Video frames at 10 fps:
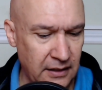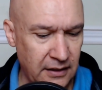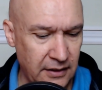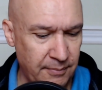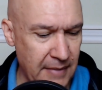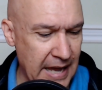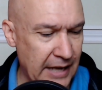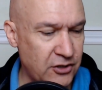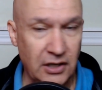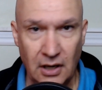the
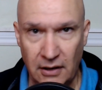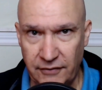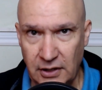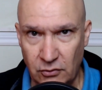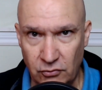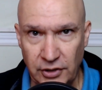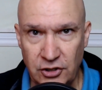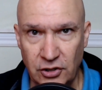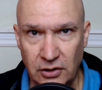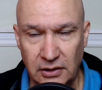magic of the
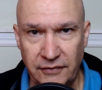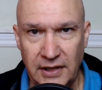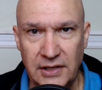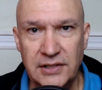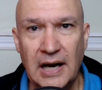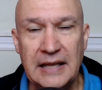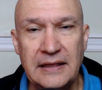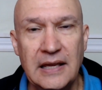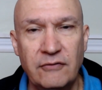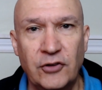original of this. And I
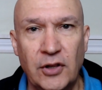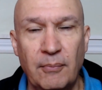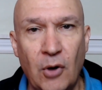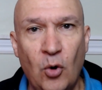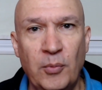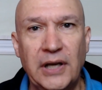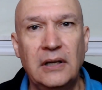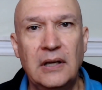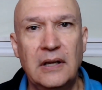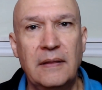think for the
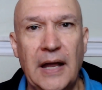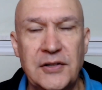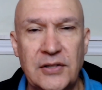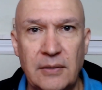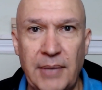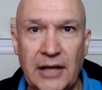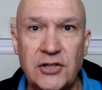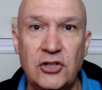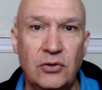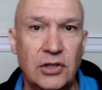moment, that's the
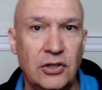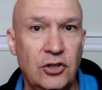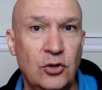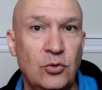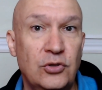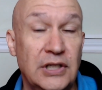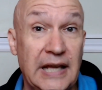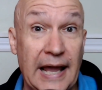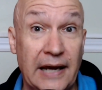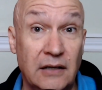best you can do to
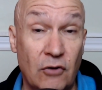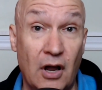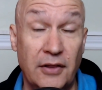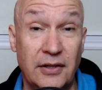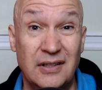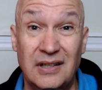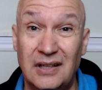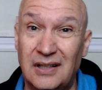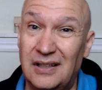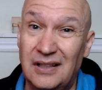get it, rather than,
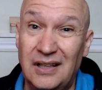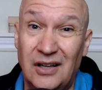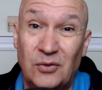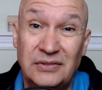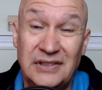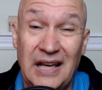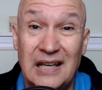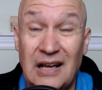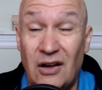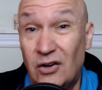
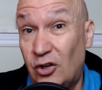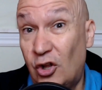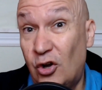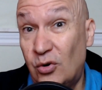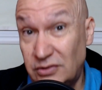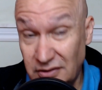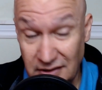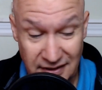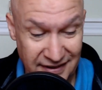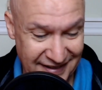taking out a loan.
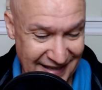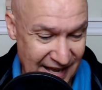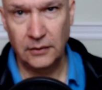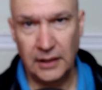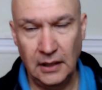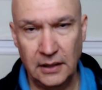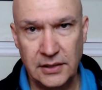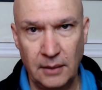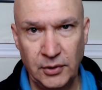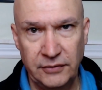And
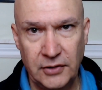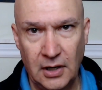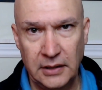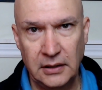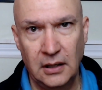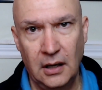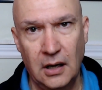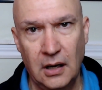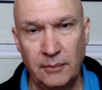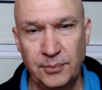next up, we've got
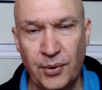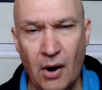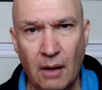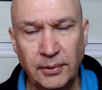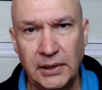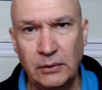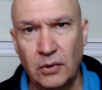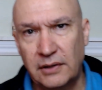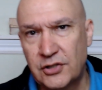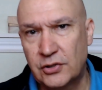probably
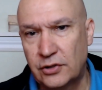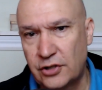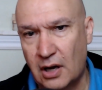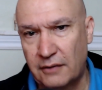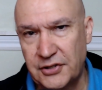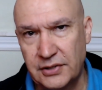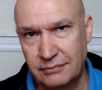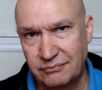one of Xerjoff's,